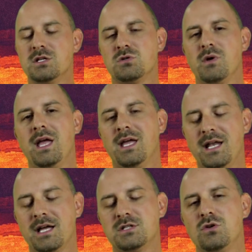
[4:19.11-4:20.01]
So again,
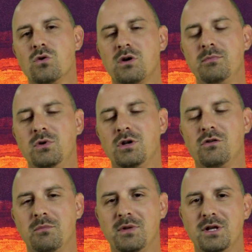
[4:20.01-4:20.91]
connect to your community
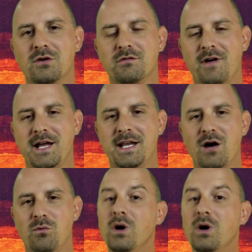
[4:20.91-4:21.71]
group leader to find out